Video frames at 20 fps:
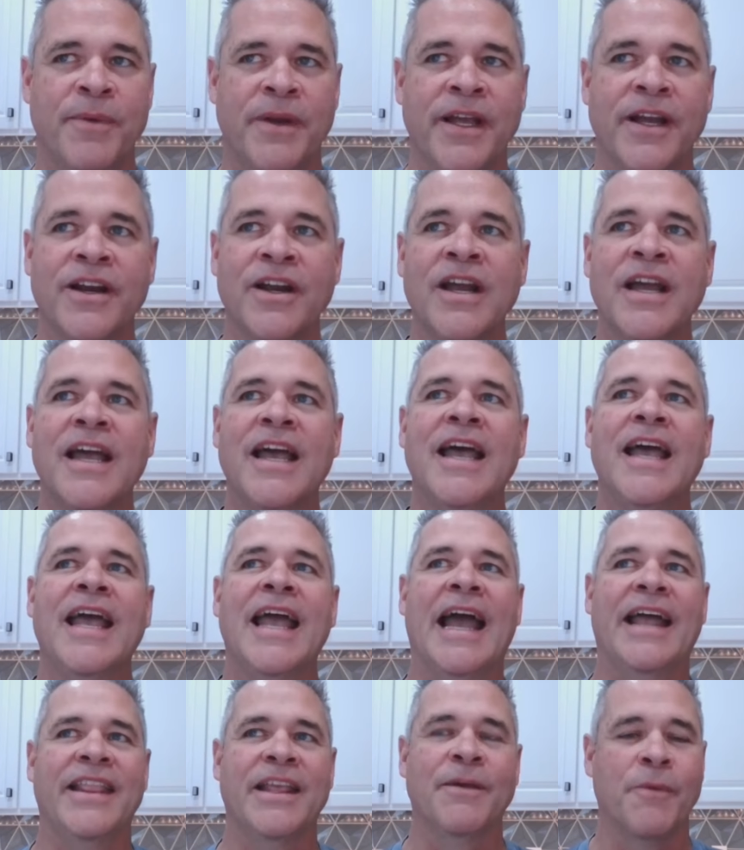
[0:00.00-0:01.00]
dropping here.
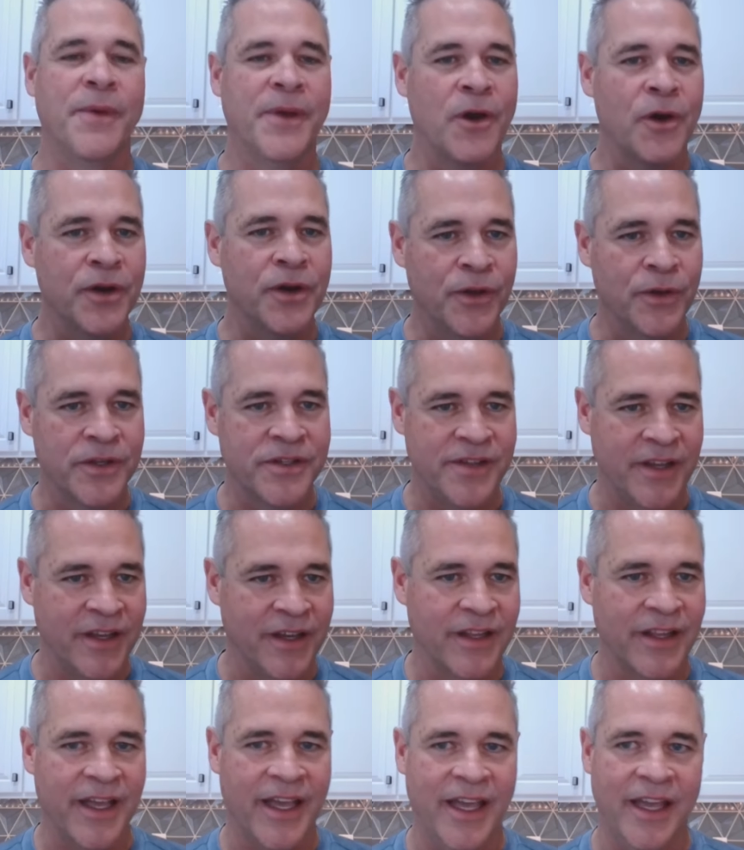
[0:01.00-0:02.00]
And then when we go to do a
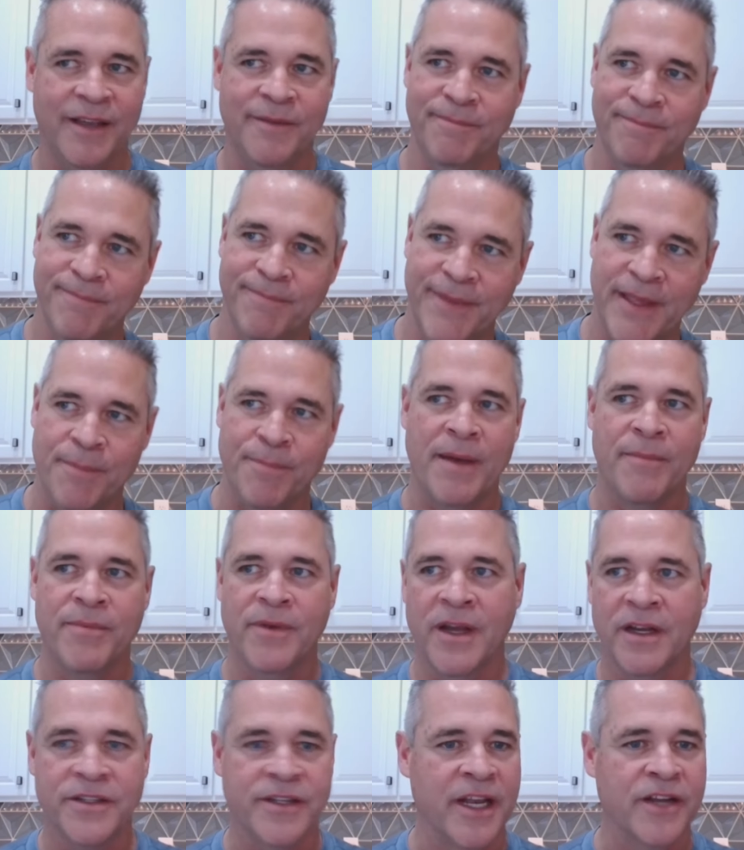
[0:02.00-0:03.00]
single leg hip
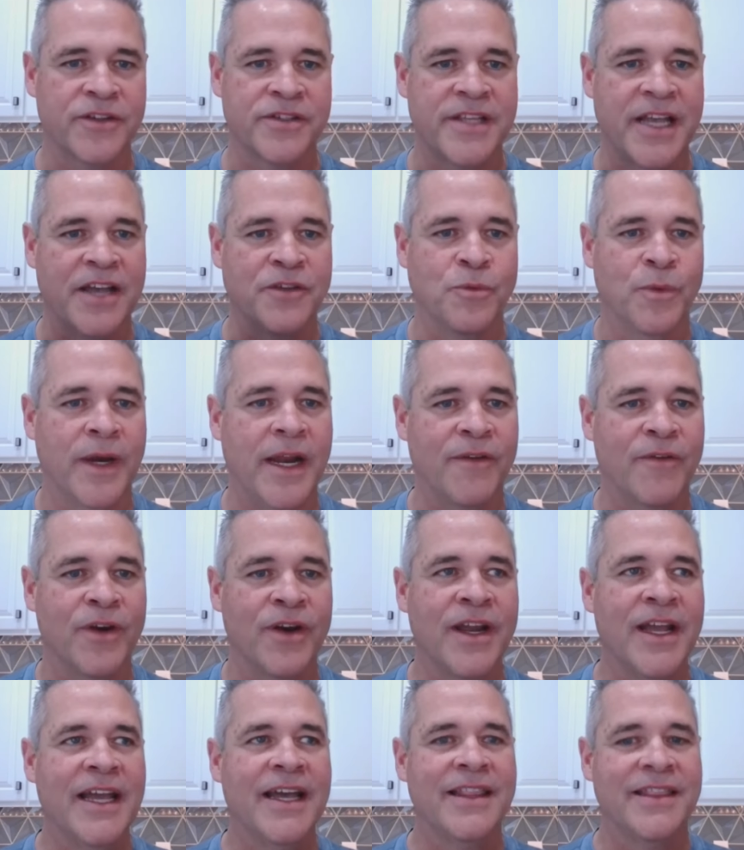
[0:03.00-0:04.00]
abduction exercise,
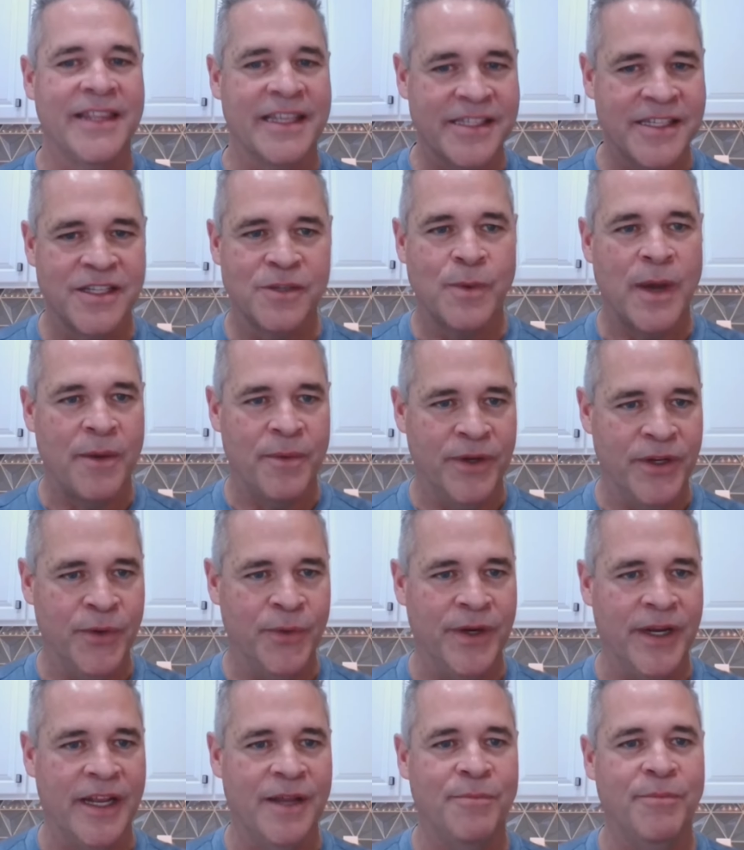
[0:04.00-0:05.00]
whatever, this is why we're
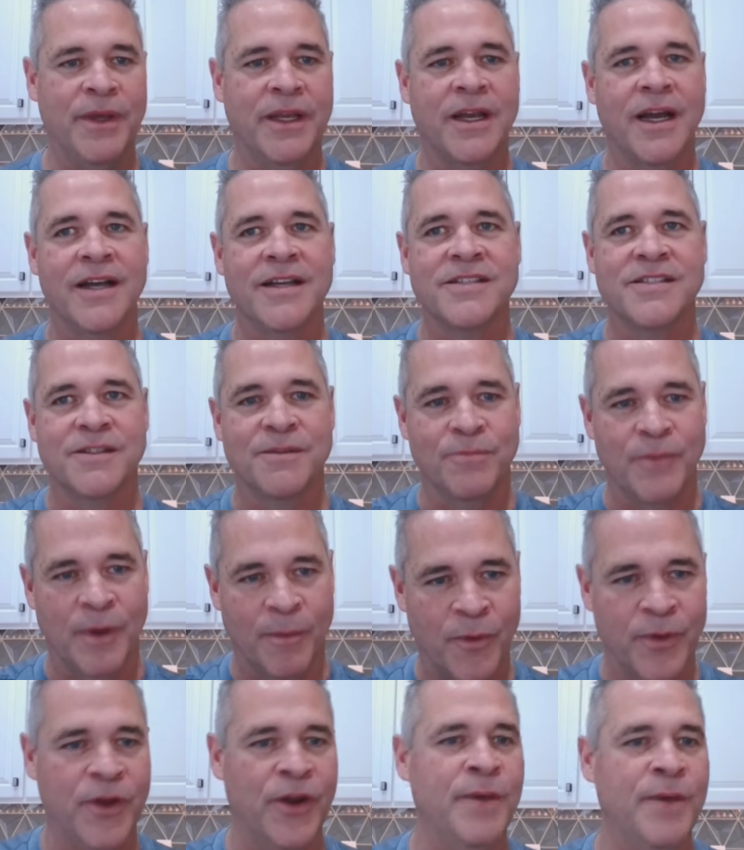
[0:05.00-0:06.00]
doing it, because
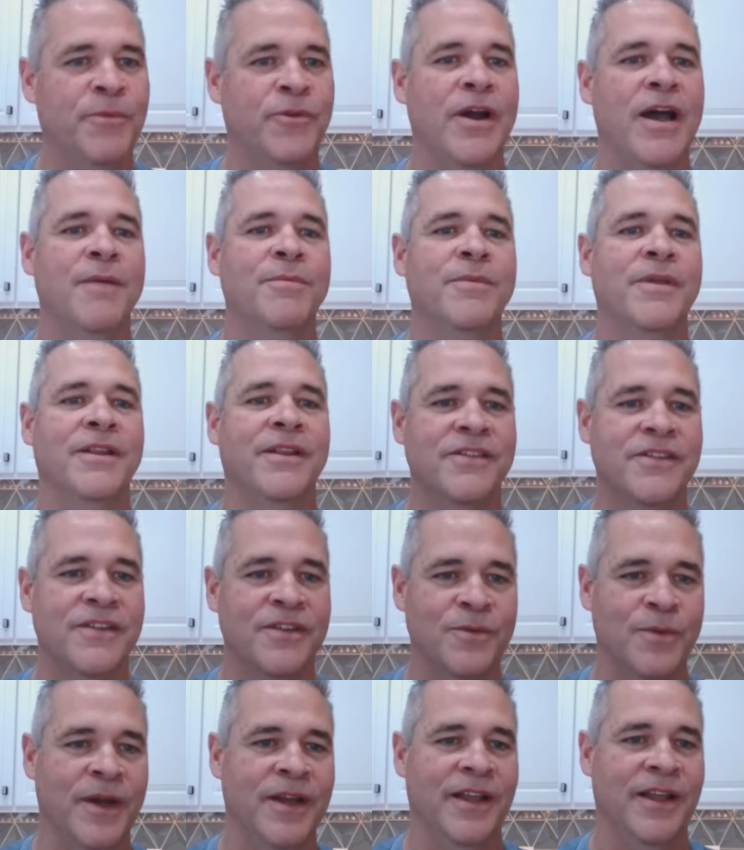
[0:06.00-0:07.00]
remember when you hip drop, and this
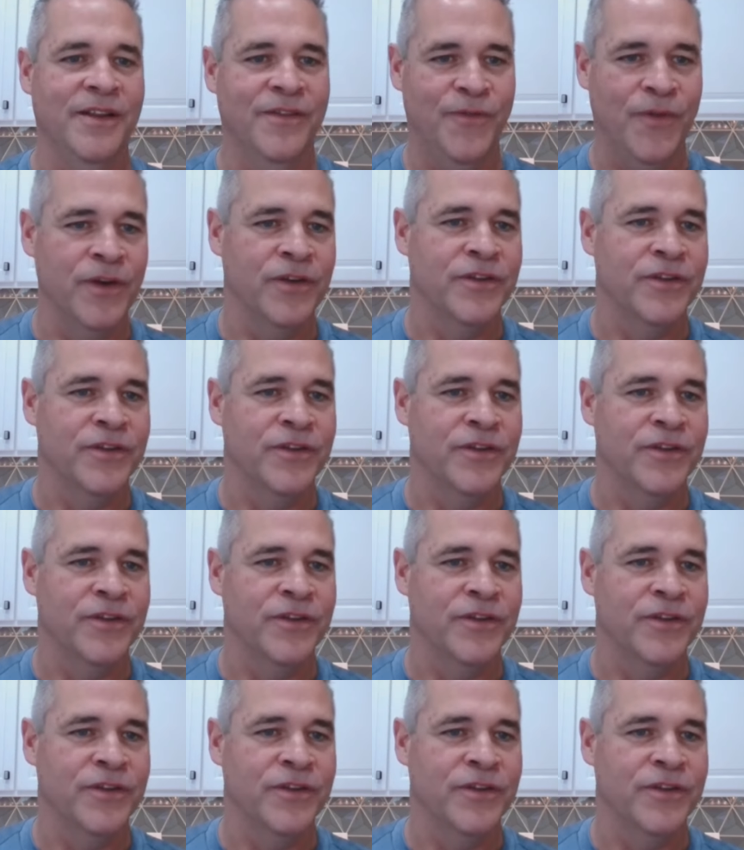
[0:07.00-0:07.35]
is what in